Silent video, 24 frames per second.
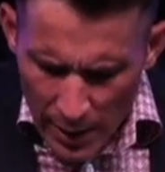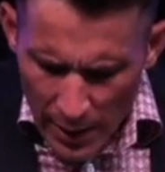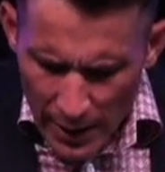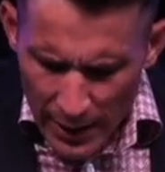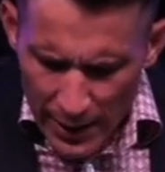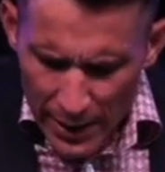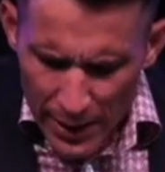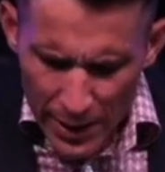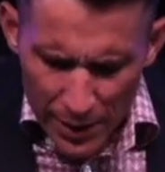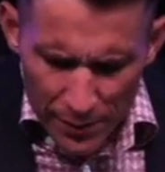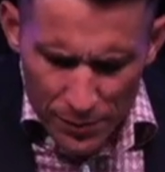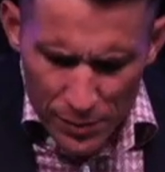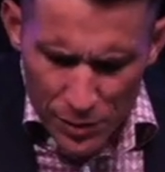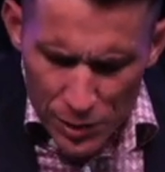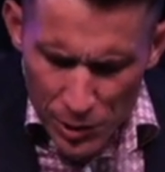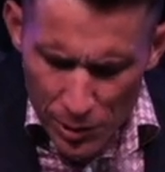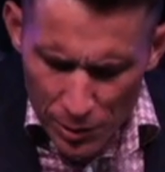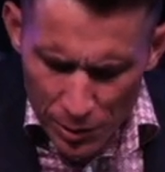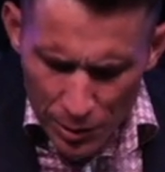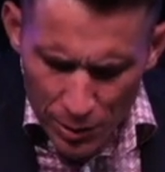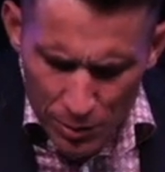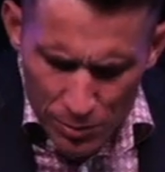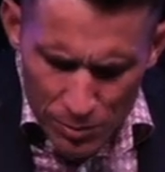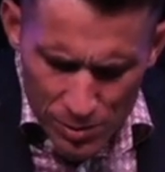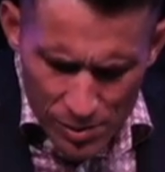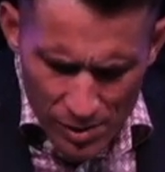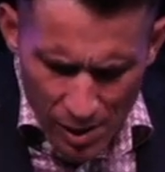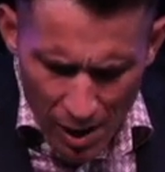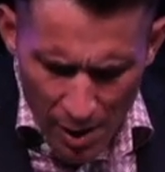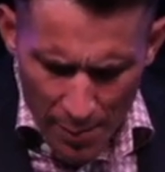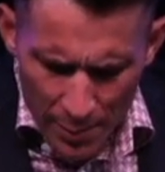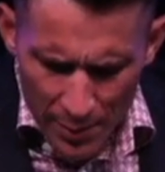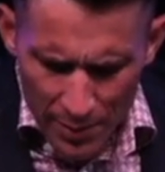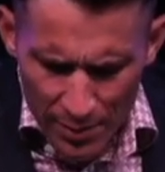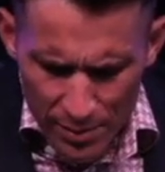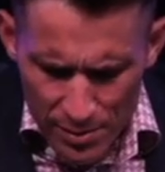And he gives you a new
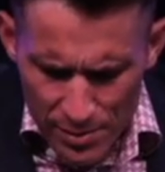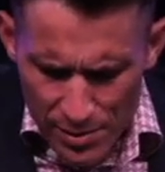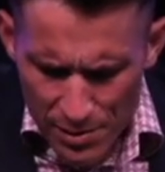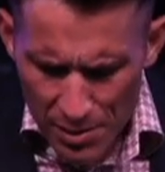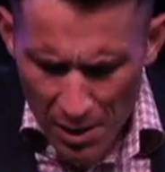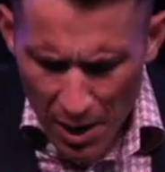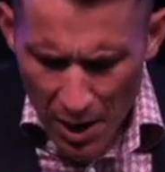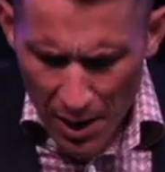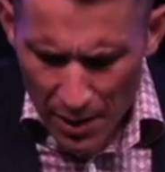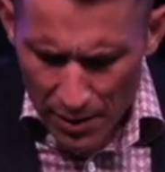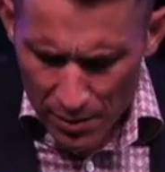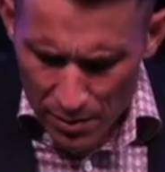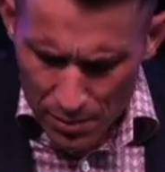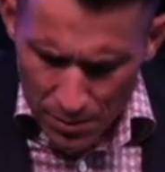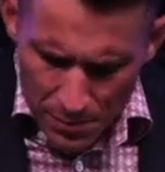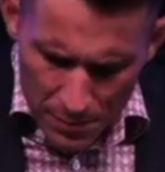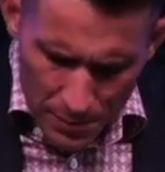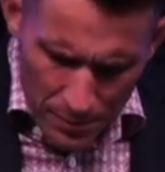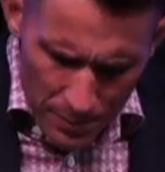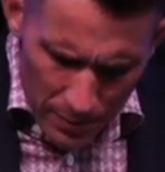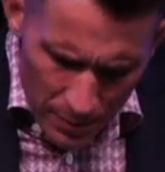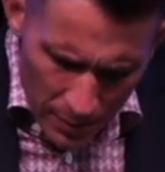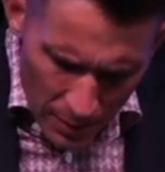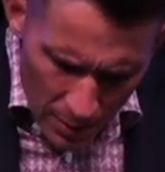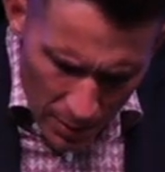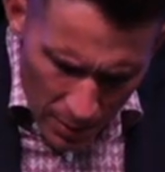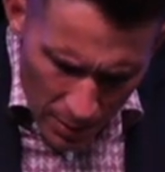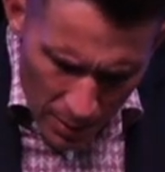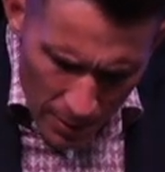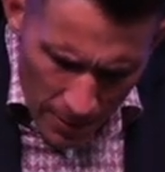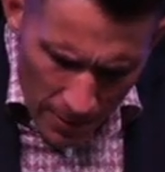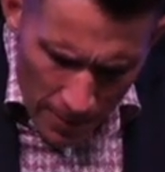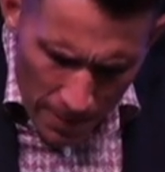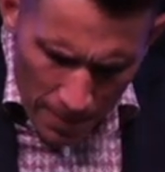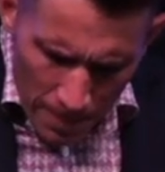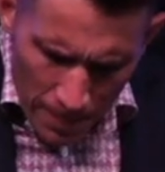psalm in this night.
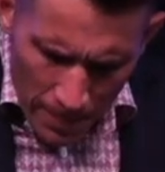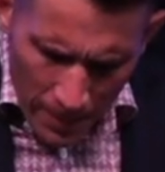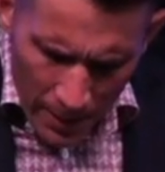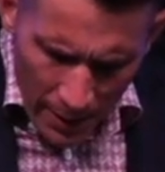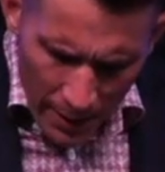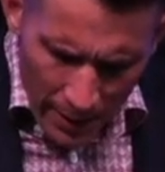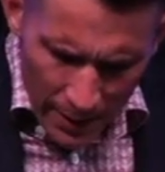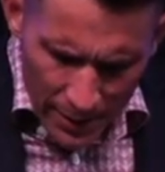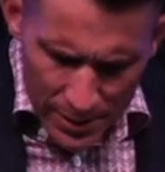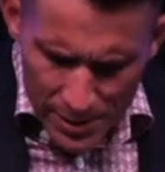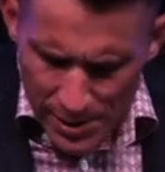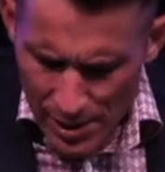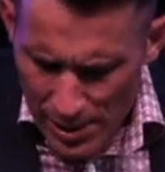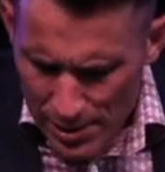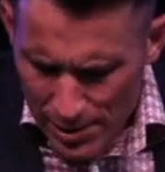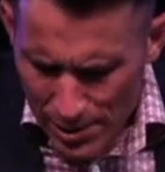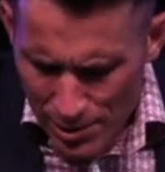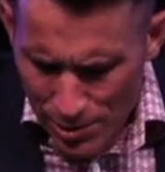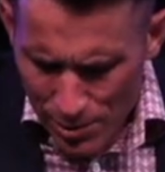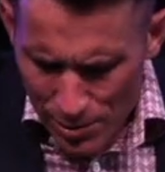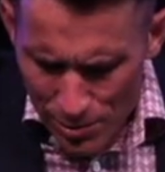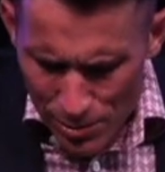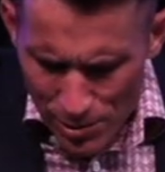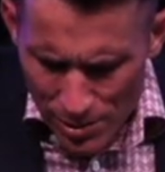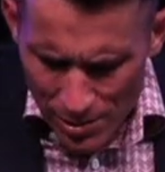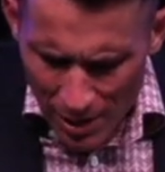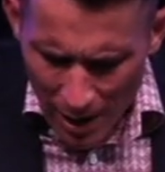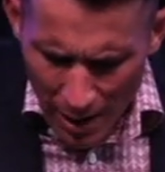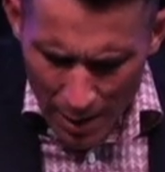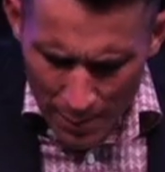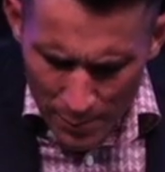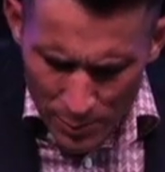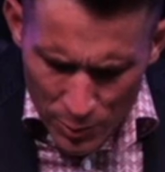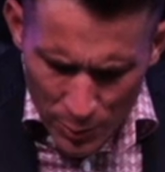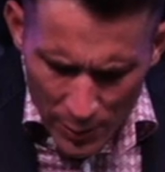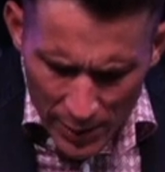And he says to you,
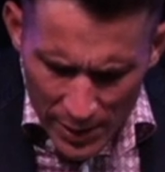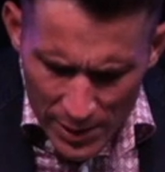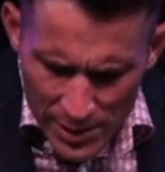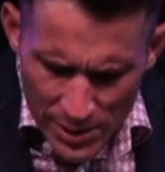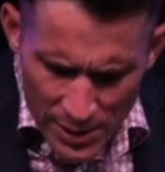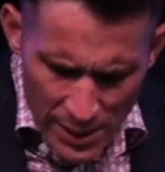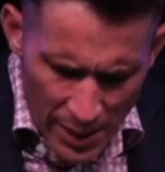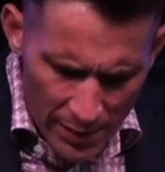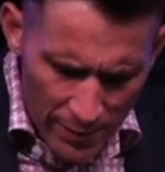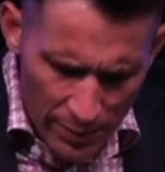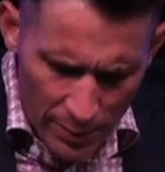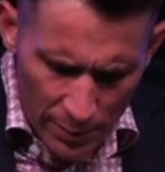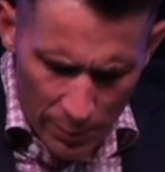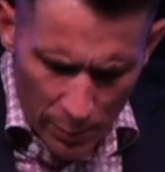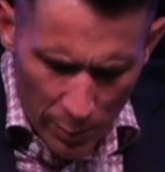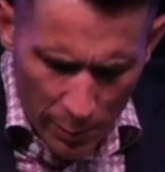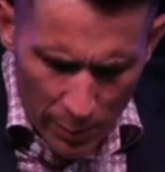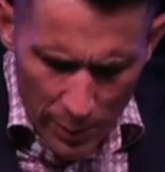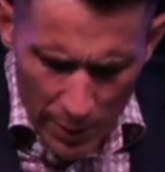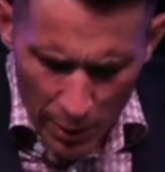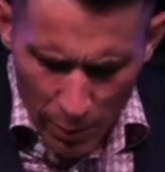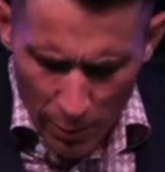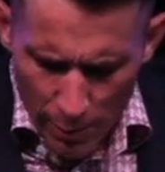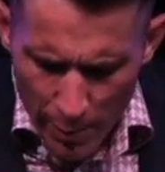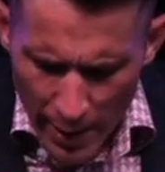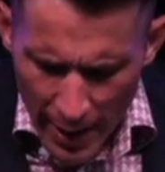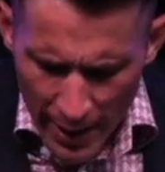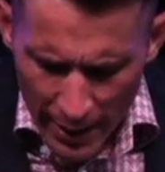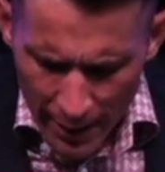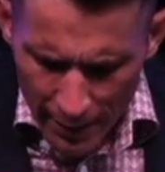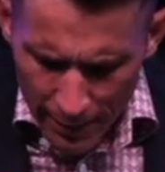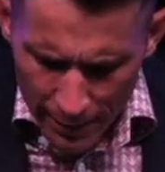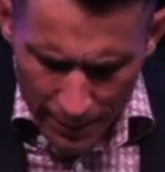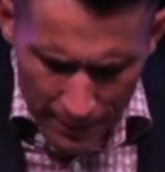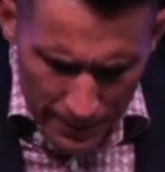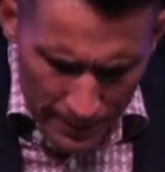Psalm 27 will be your
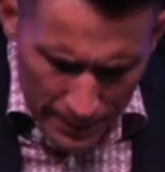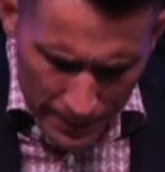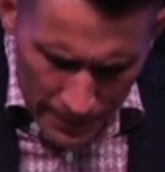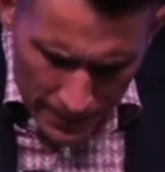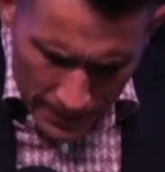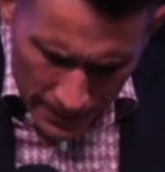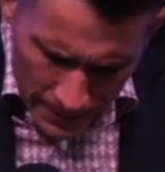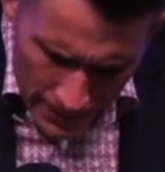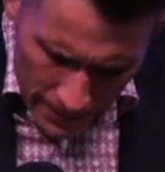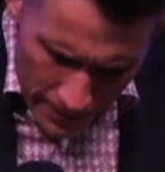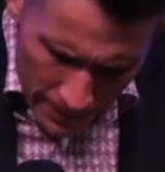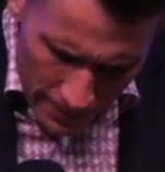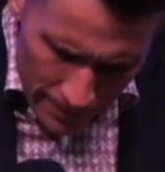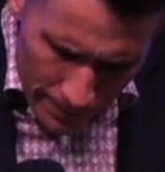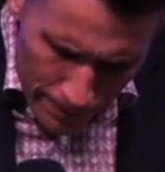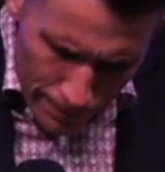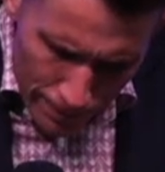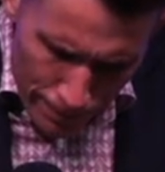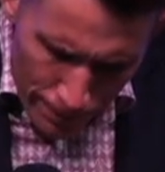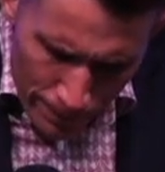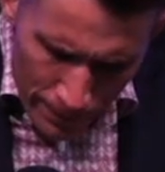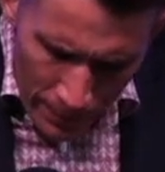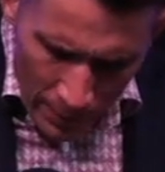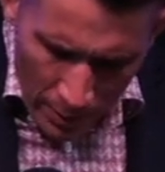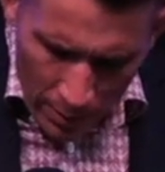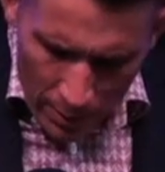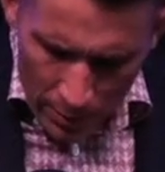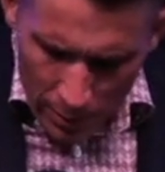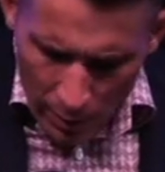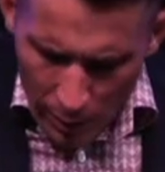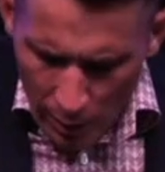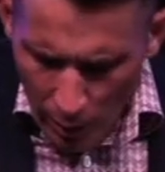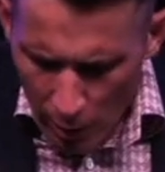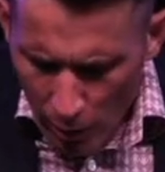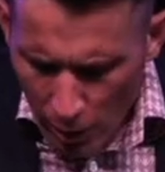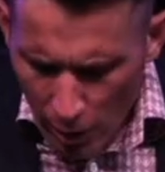banner.
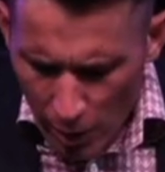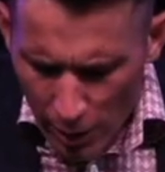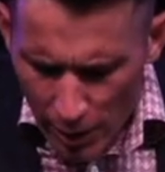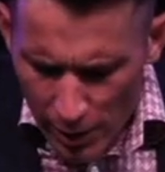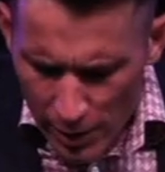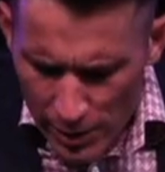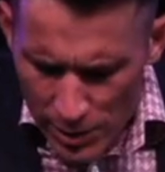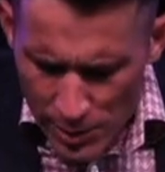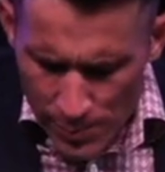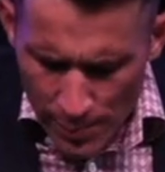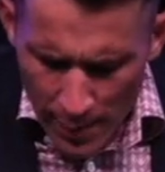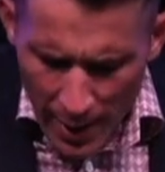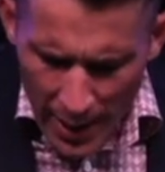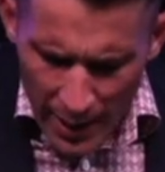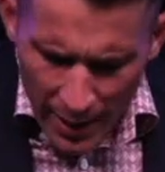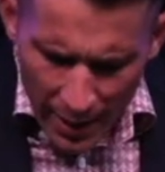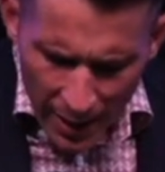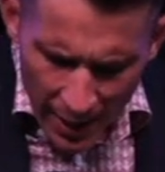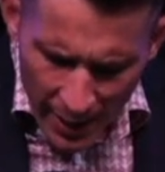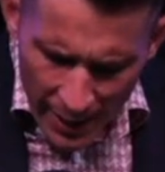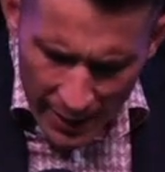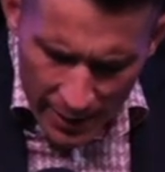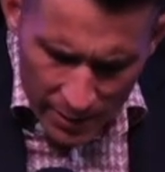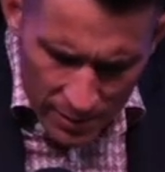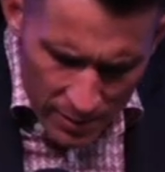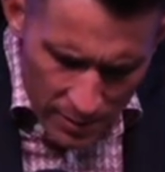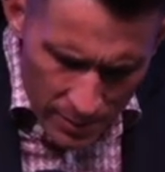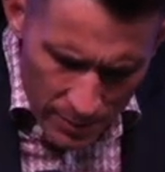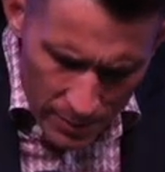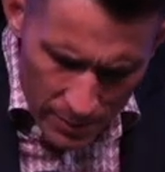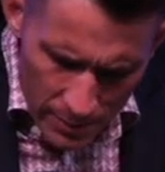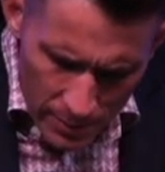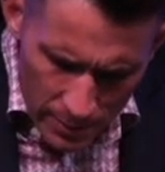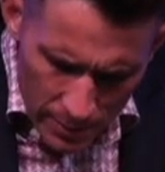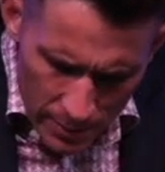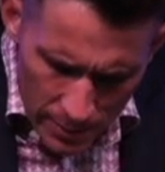The Lord is my light
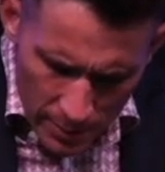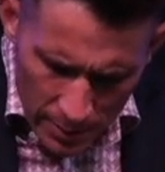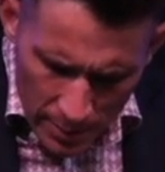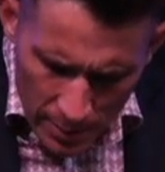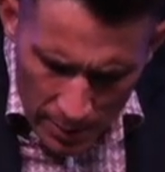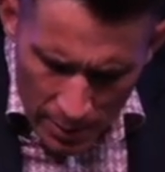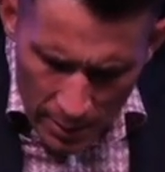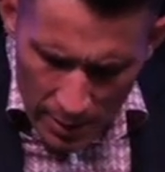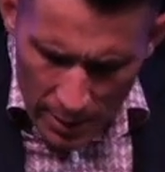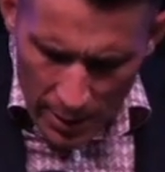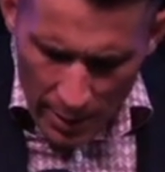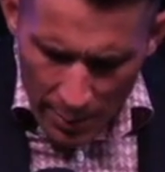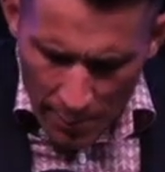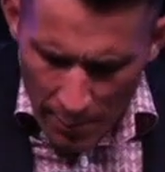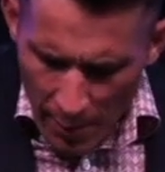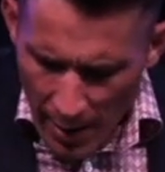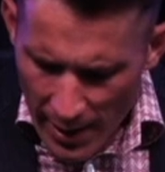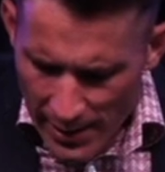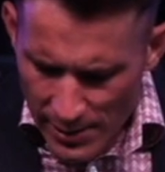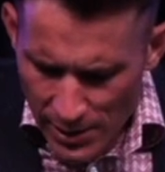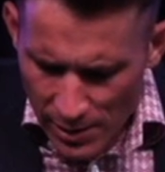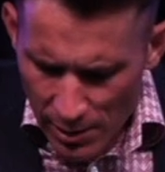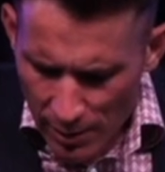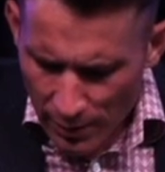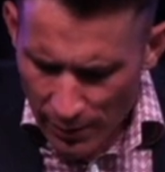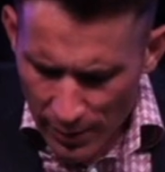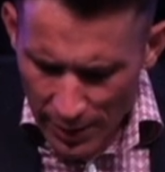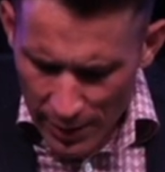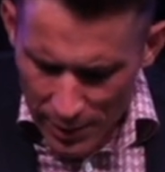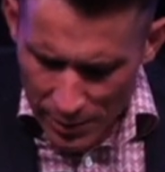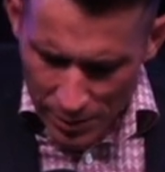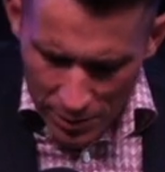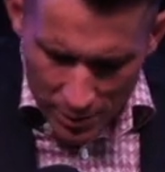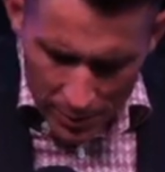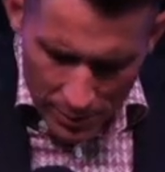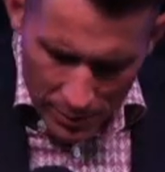and my
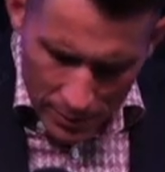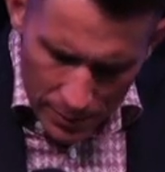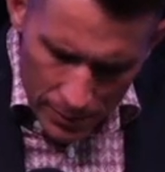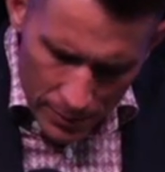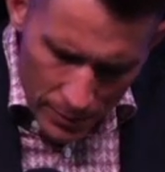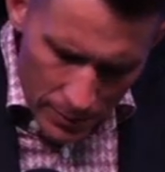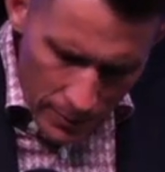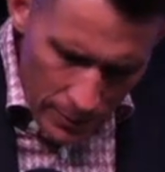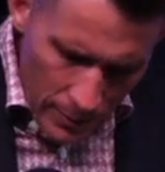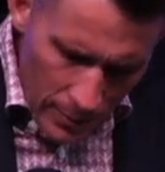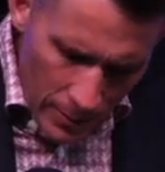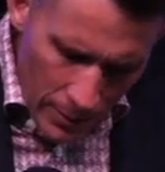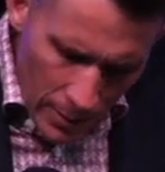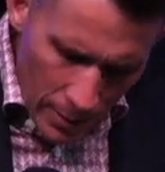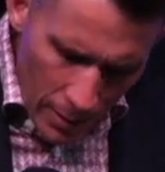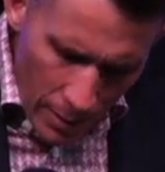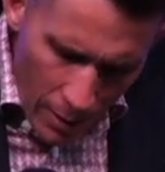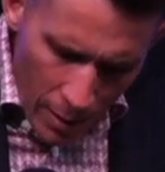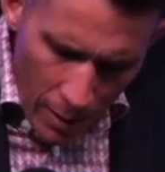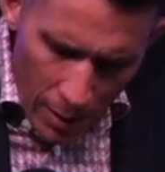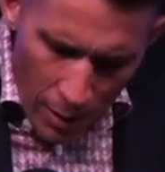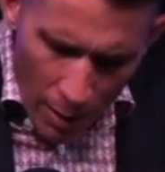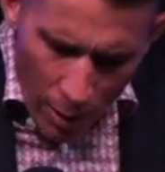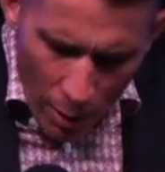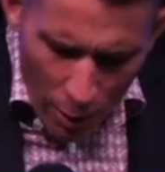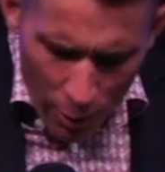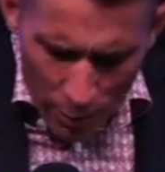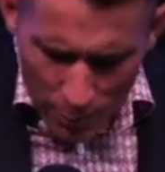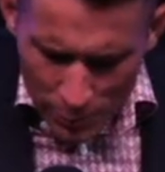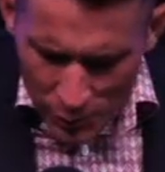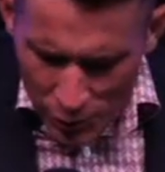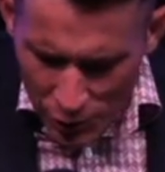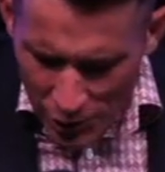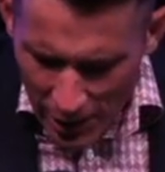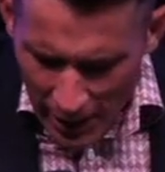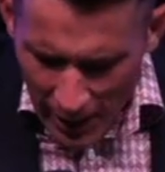salvation.
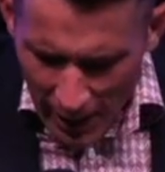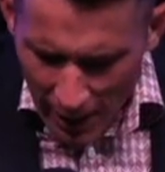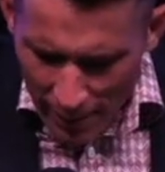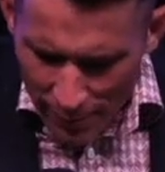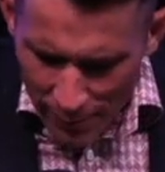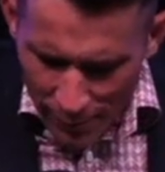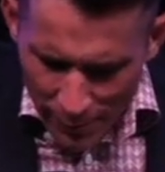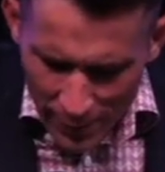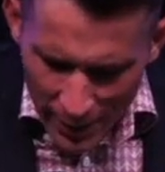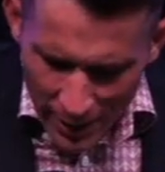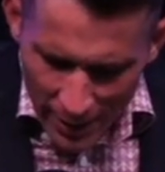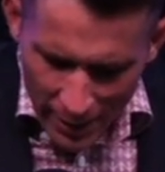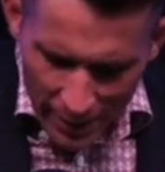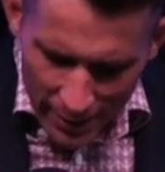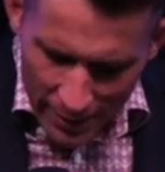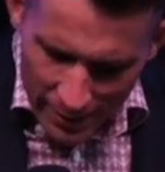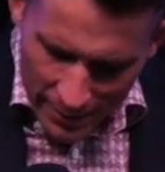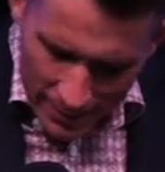Whom shall I fear?